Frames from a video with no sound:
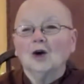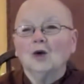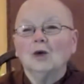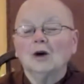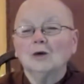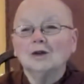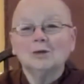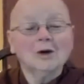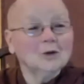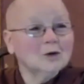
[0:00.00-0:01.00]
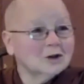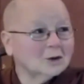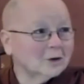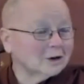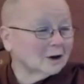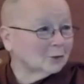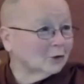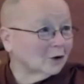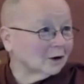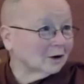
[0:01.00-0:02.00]
where was my wisdom at that
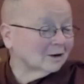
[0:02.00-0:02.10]
point?